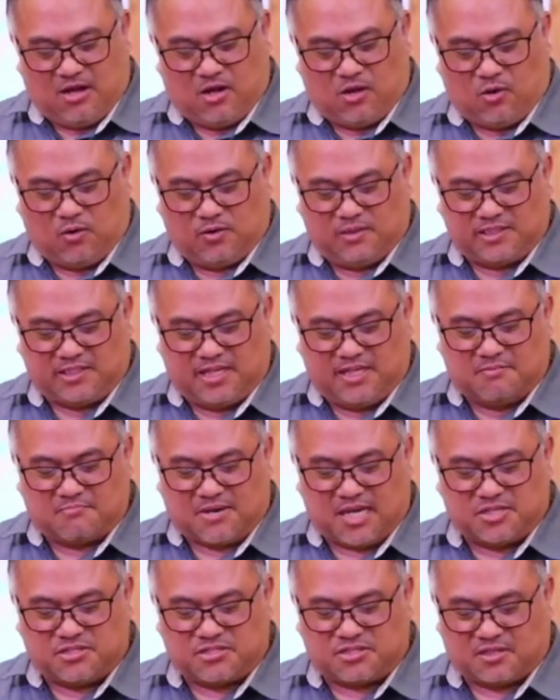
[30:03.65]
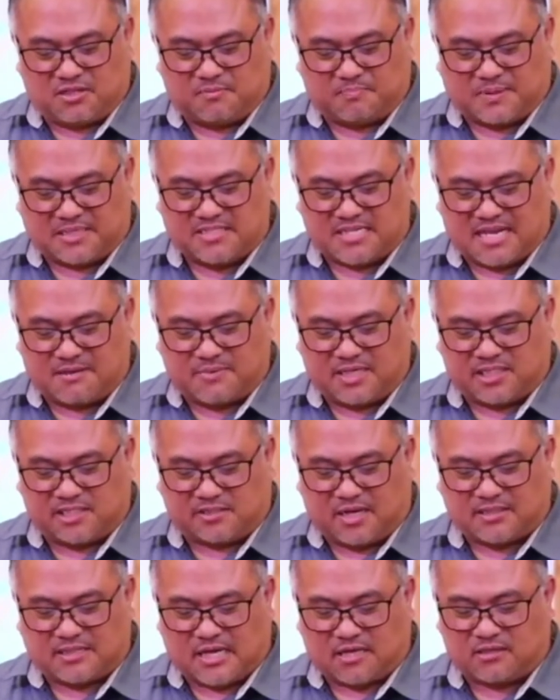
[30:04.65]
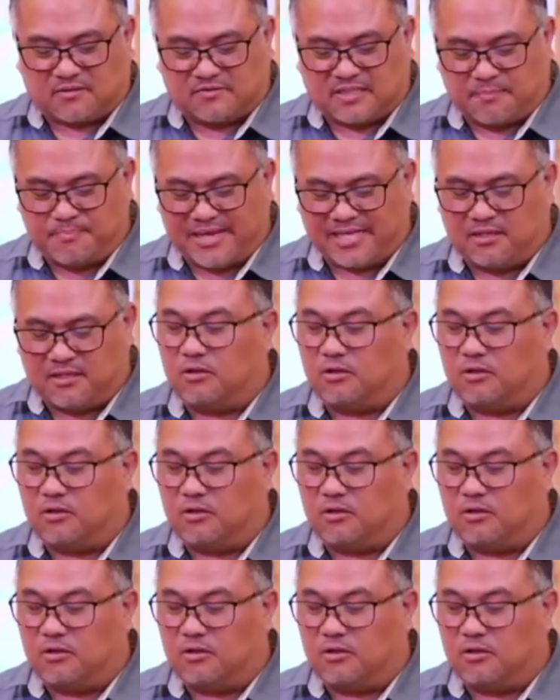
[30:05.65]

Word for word: Holes in my shirt, pajamas straight out of the bed.